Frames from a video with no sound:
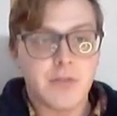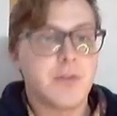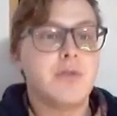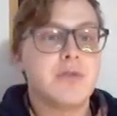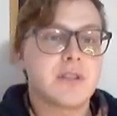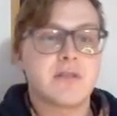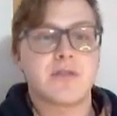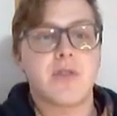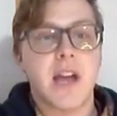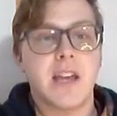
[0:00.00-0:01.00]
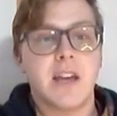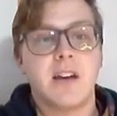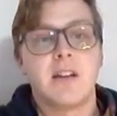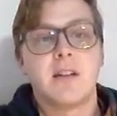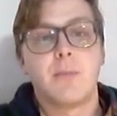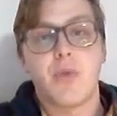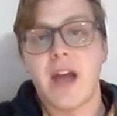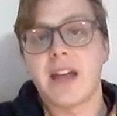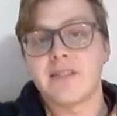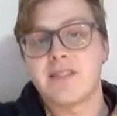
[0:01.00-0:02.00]
Fusion Strike
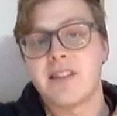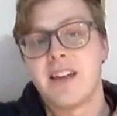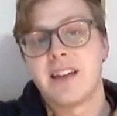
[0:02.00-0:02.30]
price